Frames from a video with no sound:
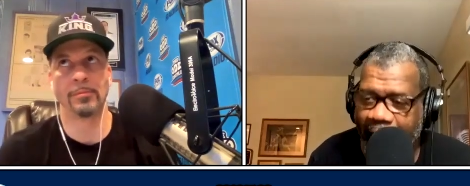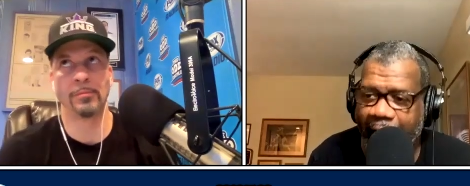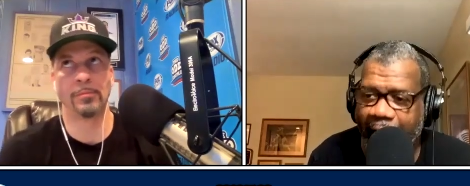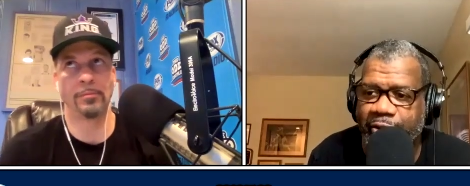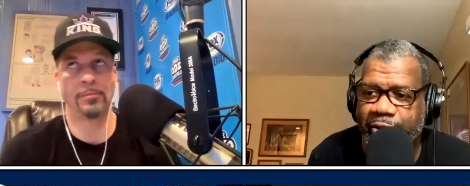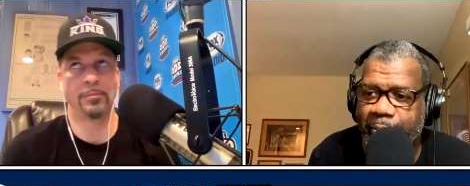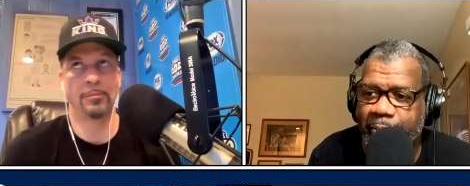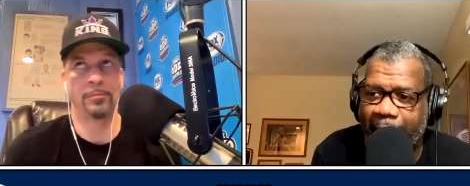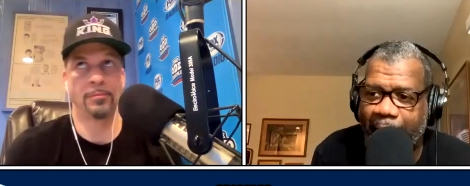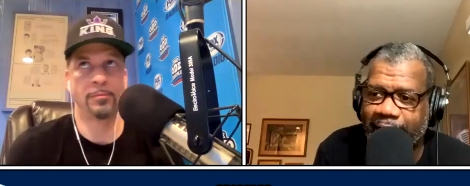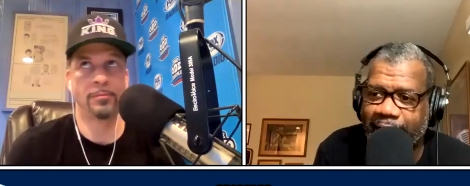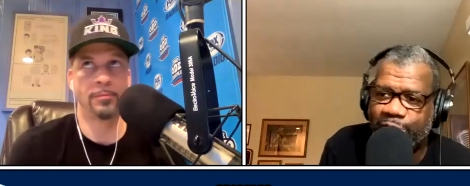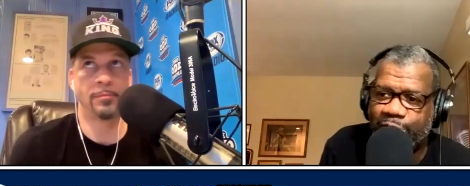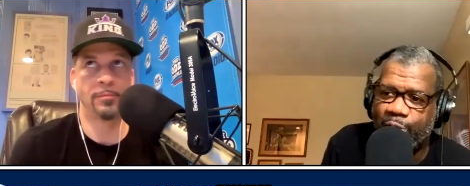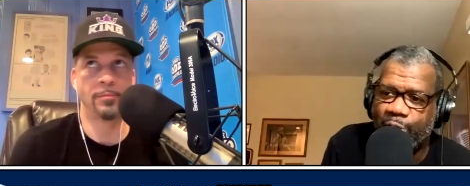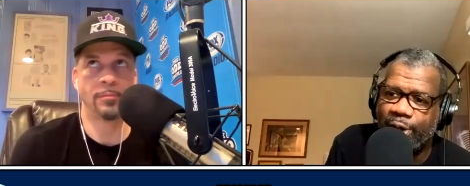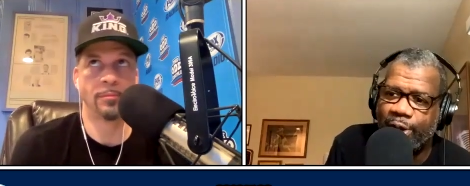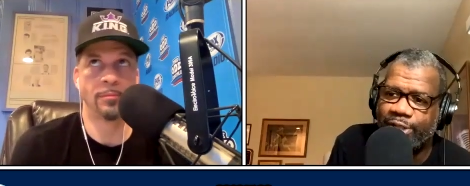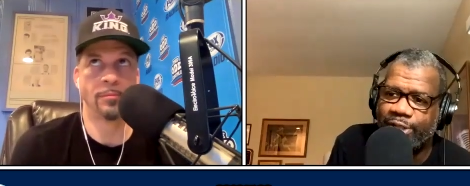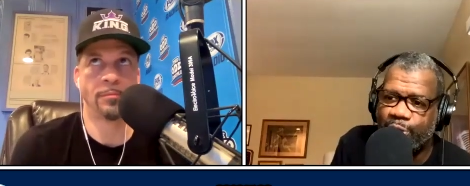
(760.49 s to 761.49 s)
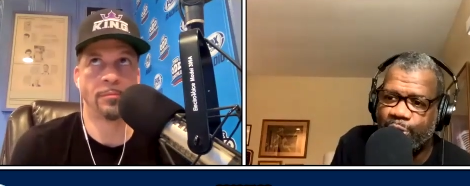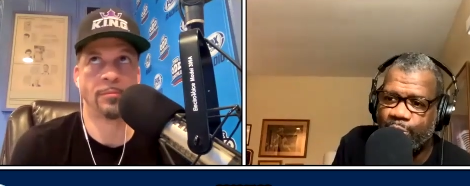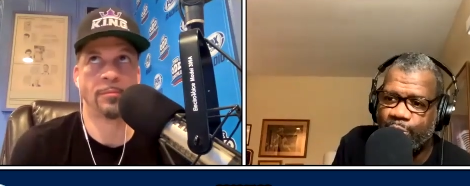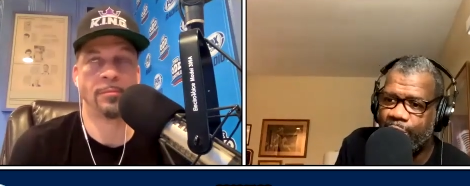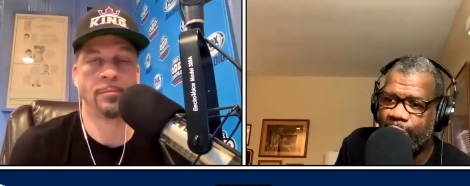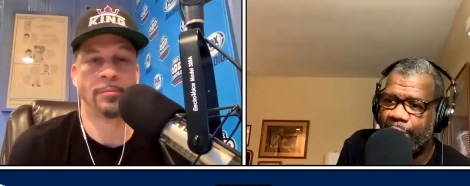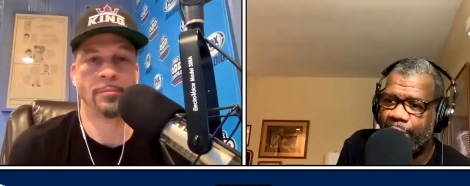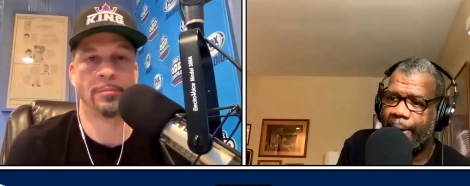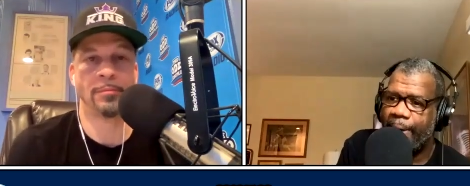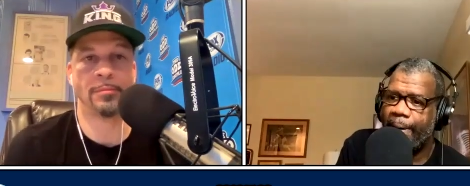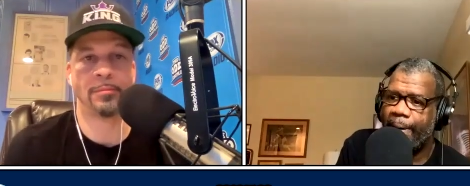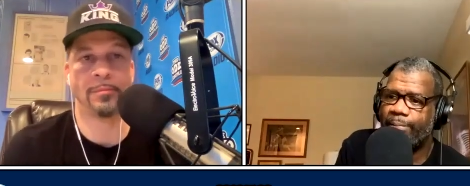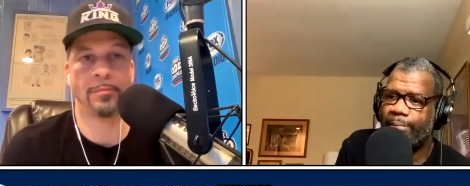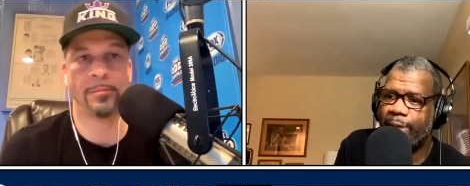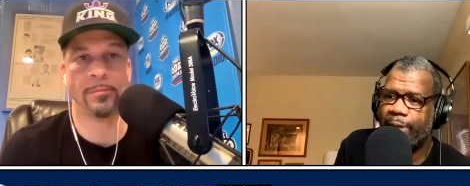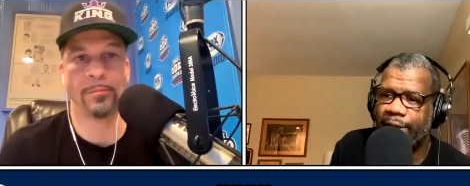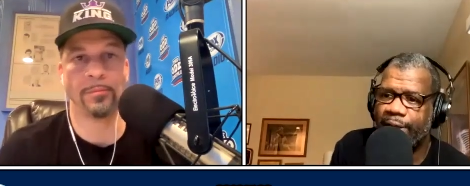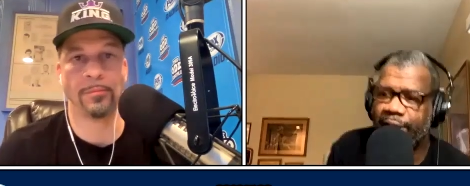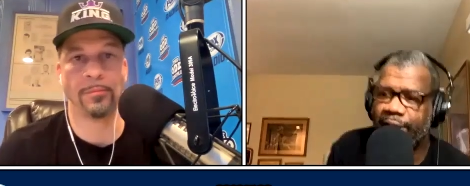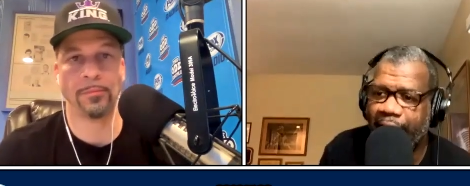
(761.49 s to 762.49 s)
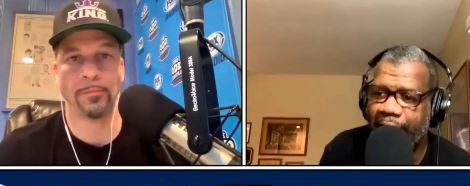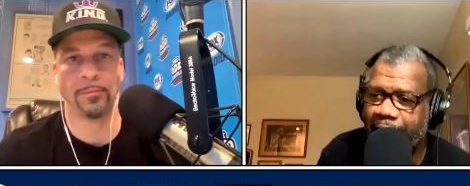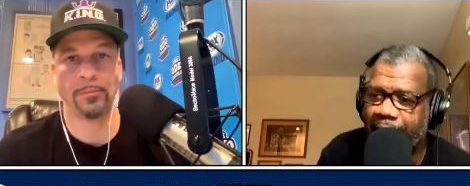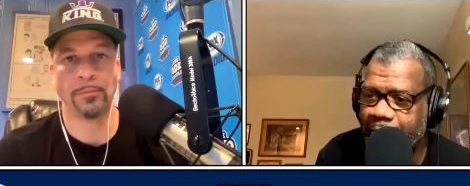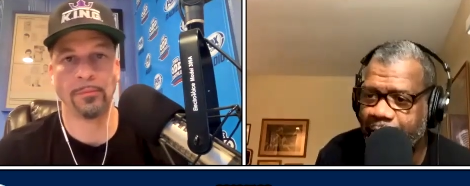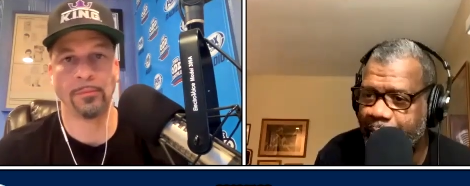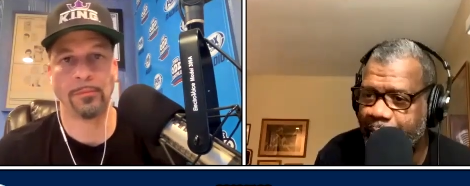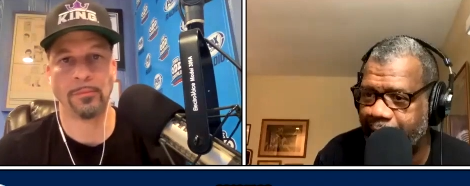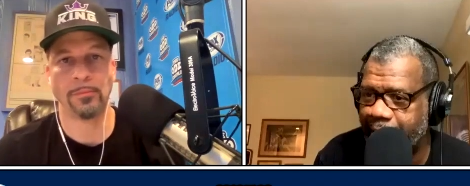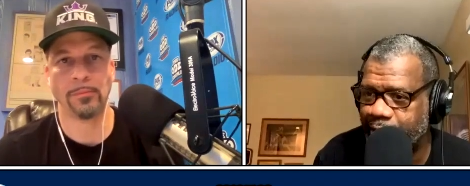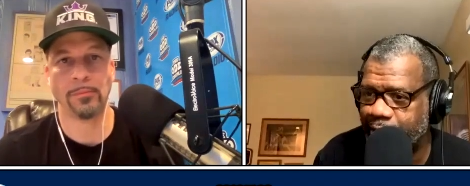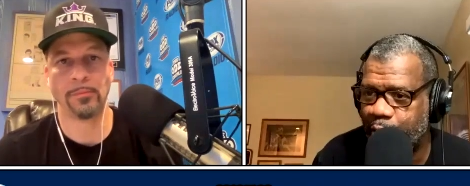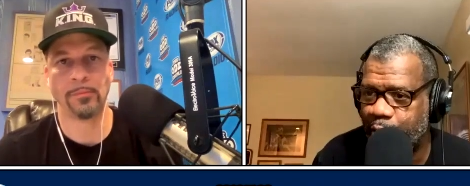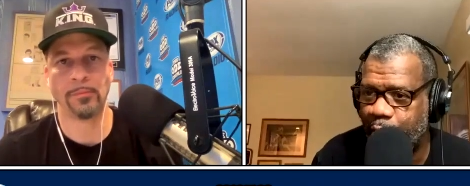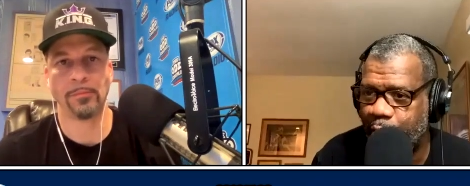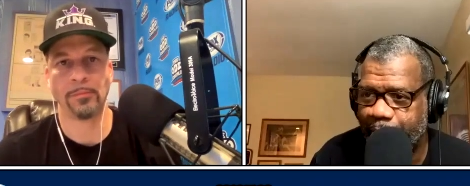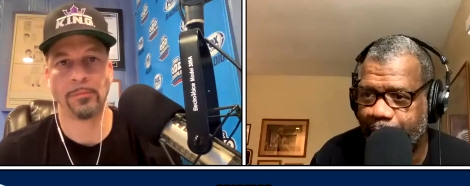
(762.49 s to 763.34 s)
Speaker 1: Everybody's going to, not everybody's